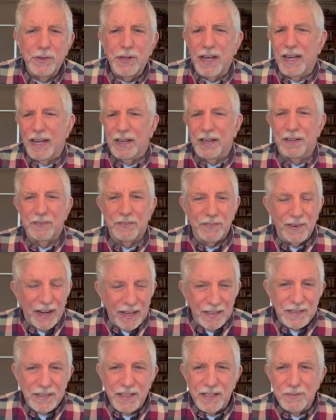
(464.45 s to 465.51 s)
killing
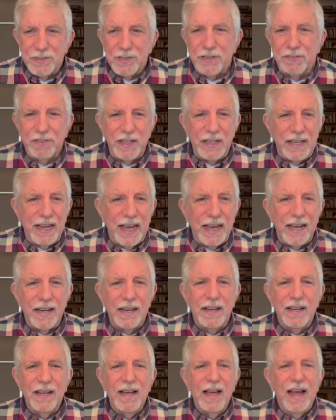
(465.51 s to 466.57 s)
relatives of the
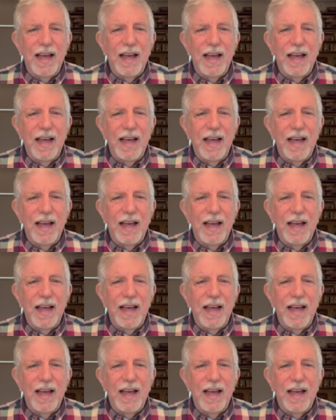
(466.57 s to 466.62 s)
dead,